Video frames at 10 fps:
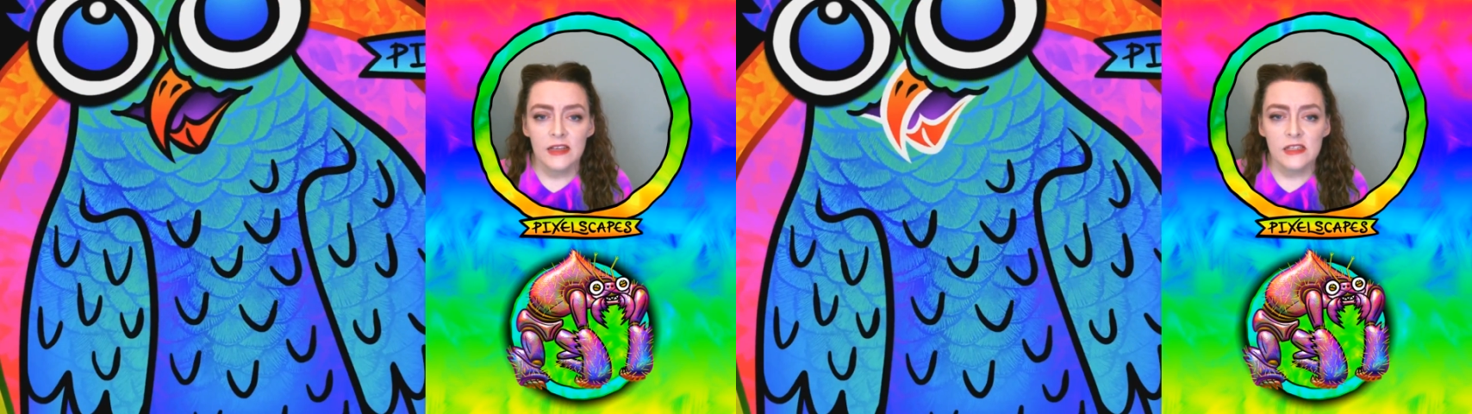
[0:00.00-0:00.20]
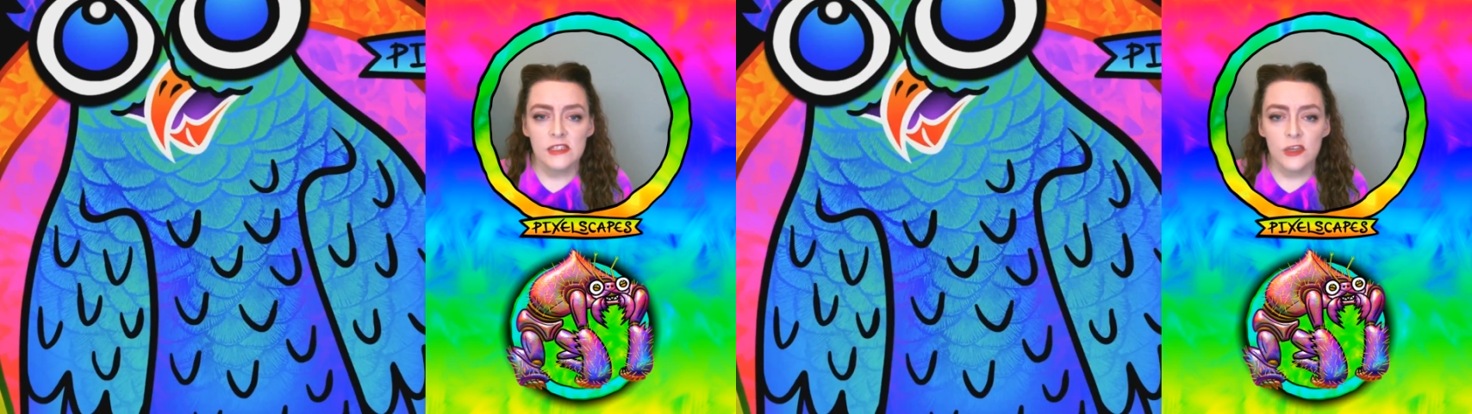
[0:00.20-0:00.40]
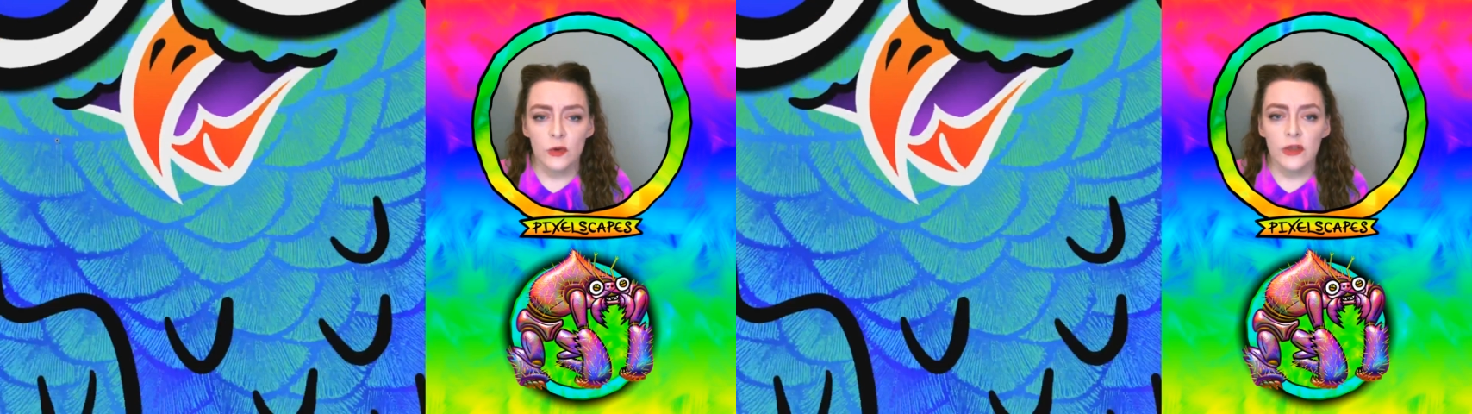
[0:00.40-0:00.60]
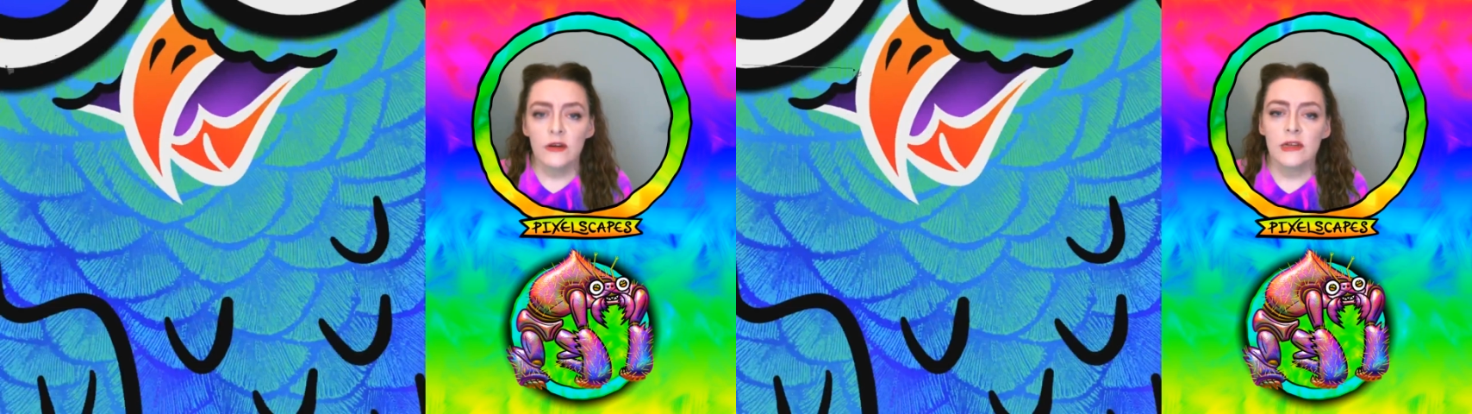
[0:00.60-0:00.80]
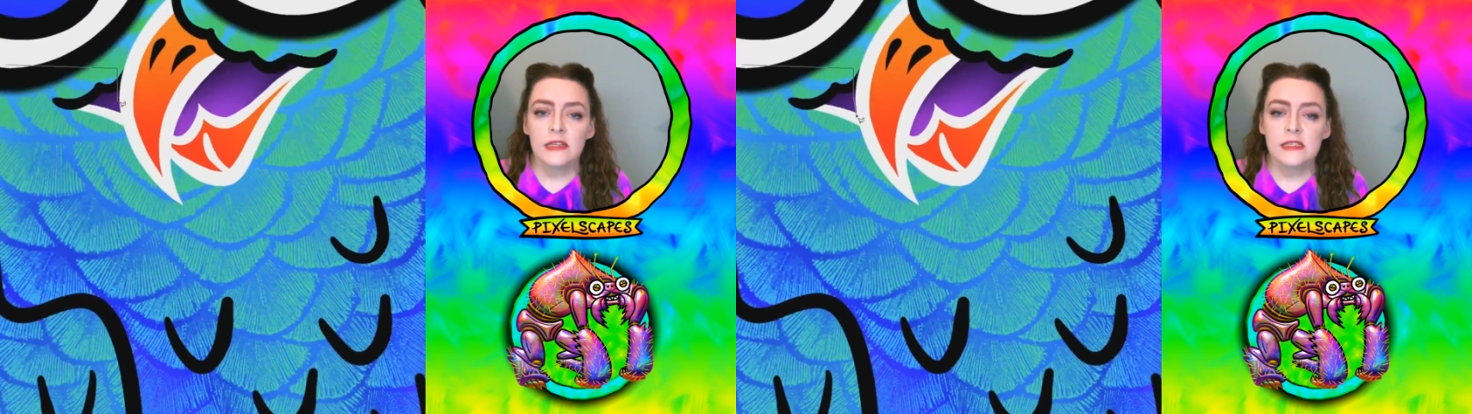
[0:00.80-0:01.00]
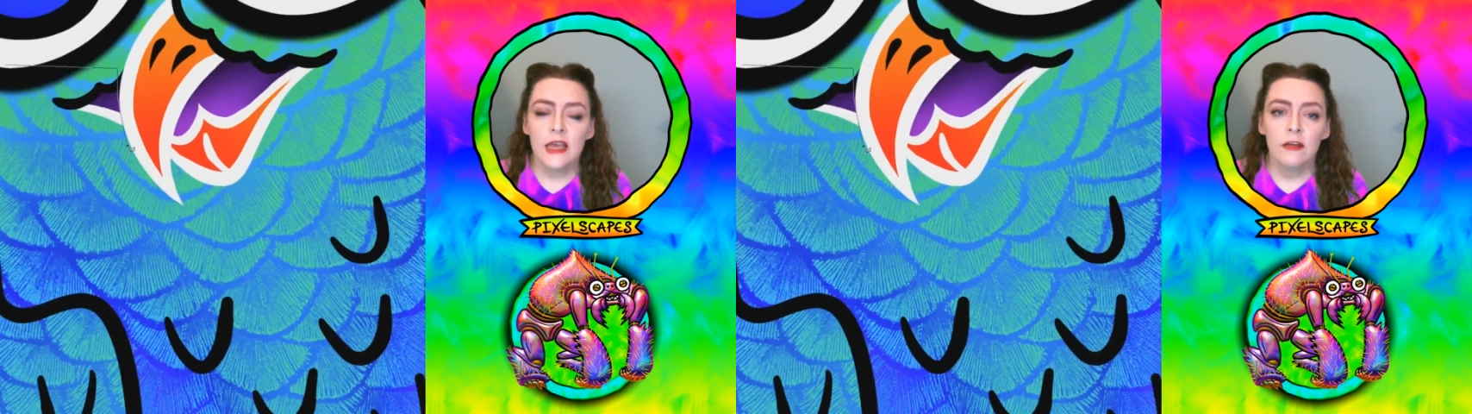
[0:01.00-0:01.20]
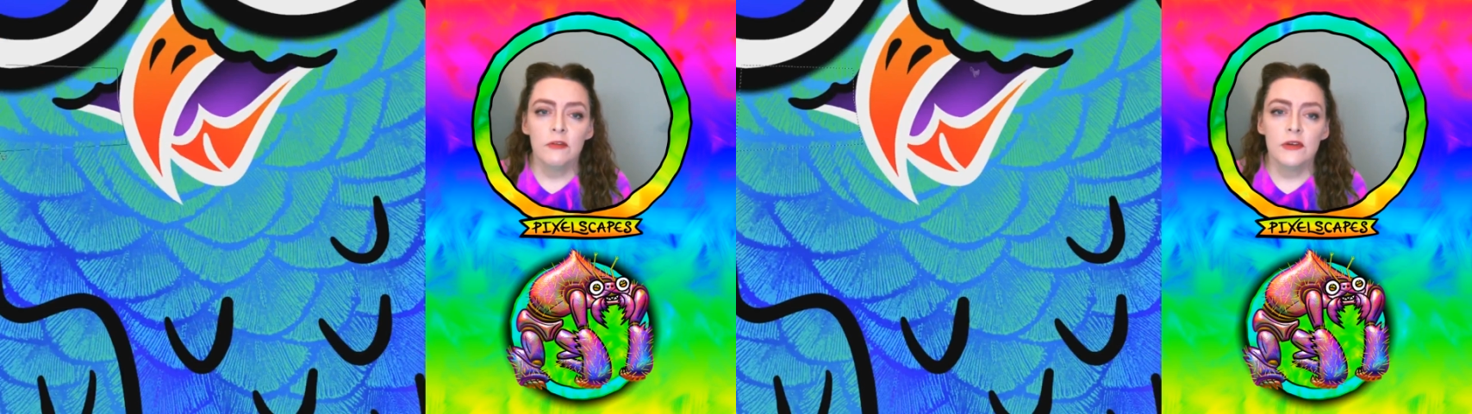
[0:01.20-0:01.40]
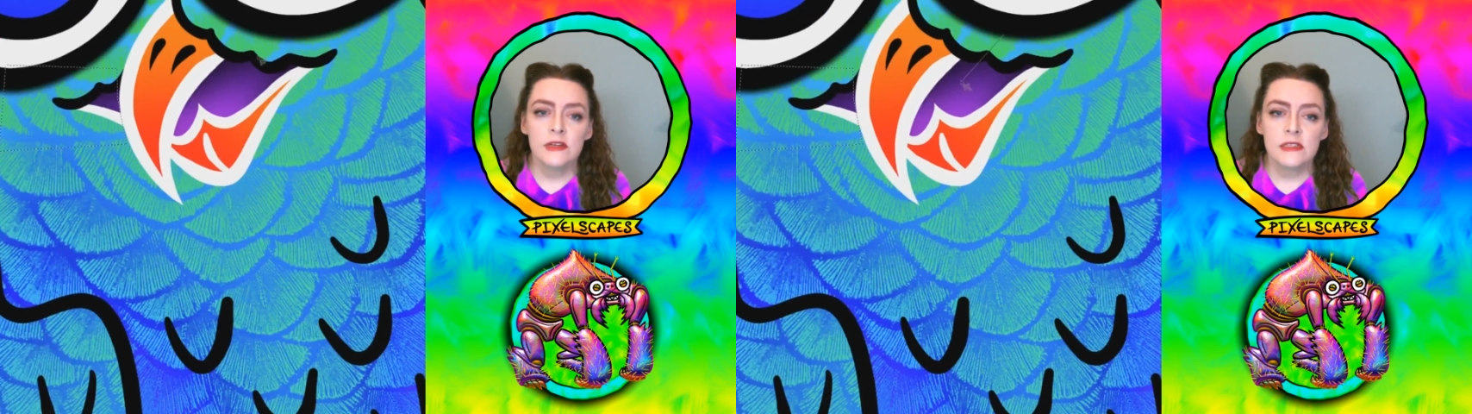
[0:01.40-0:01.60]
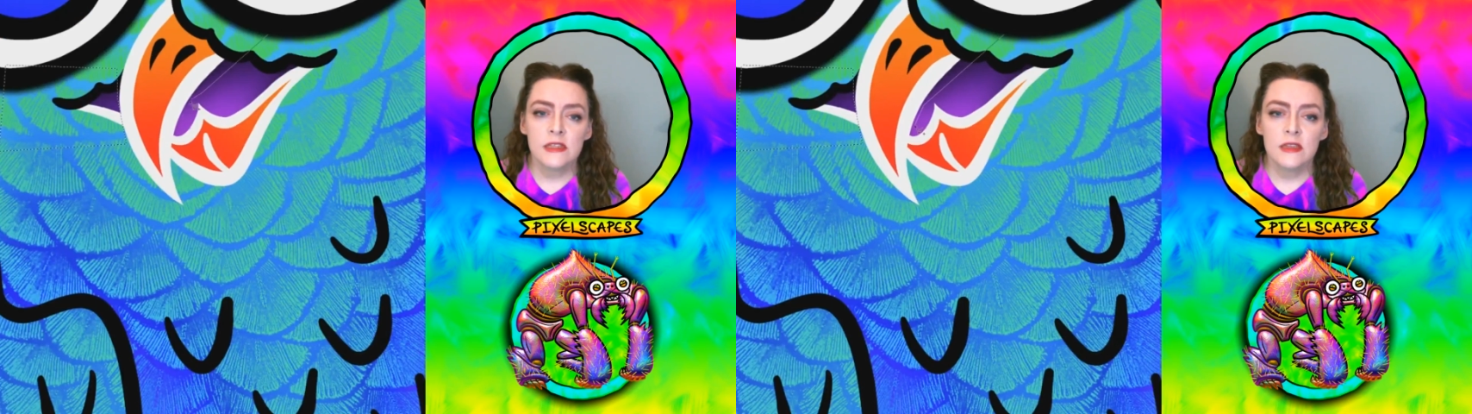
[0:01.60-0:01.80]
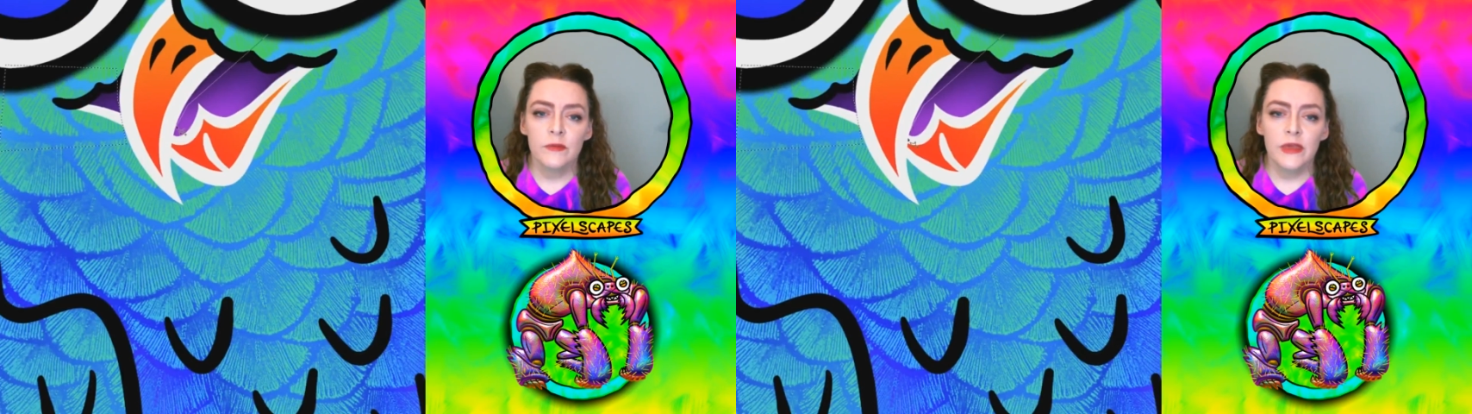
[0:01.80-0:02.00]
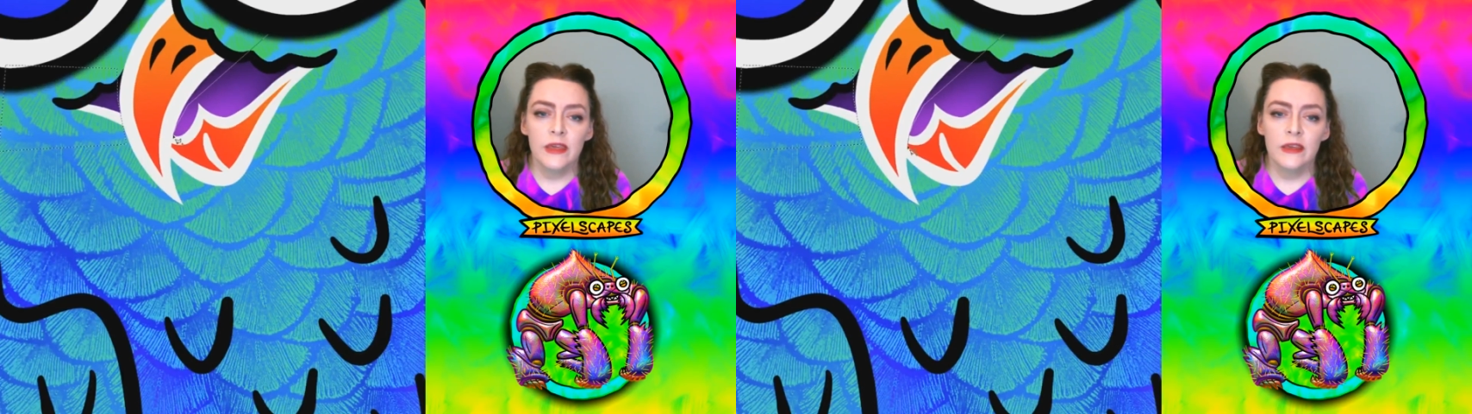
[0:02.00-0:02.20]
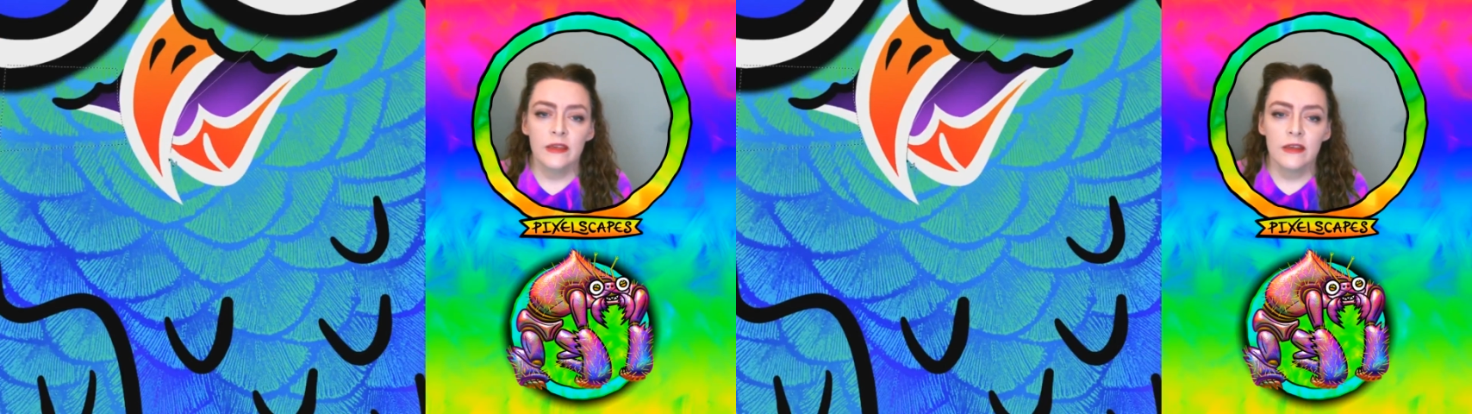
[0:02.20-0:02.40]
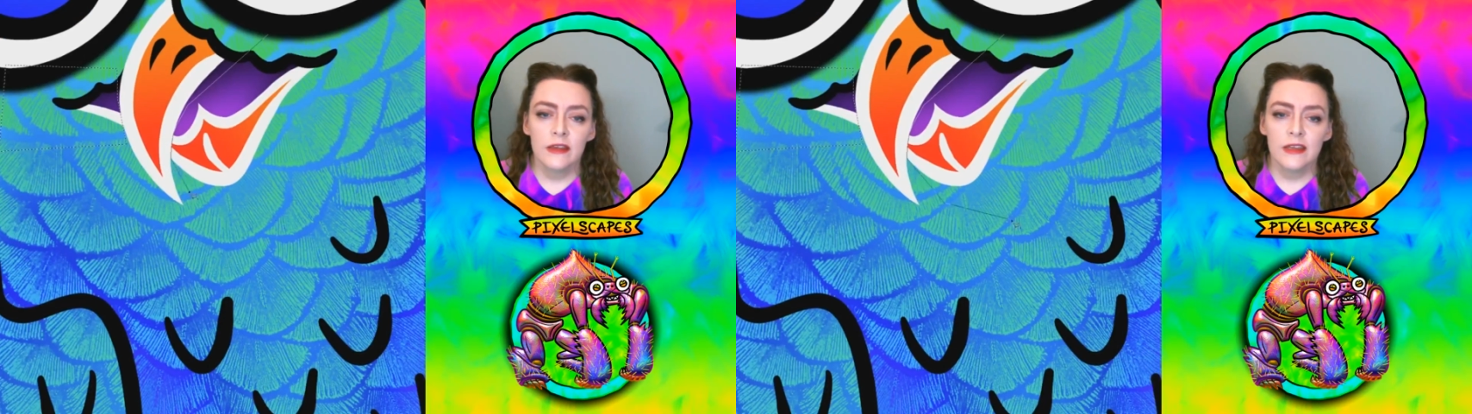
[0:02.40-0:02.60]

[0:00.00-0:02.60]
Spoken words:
So here it is. I realized that the beak